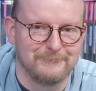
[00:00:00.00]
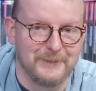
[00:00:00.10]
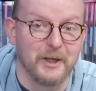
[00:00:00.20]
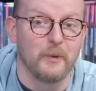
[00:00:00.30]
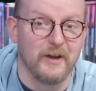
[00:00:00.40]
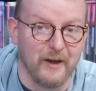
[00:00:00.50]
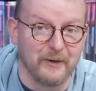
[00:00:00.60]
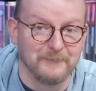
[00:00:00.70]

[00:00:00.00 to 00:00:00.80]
Here we are.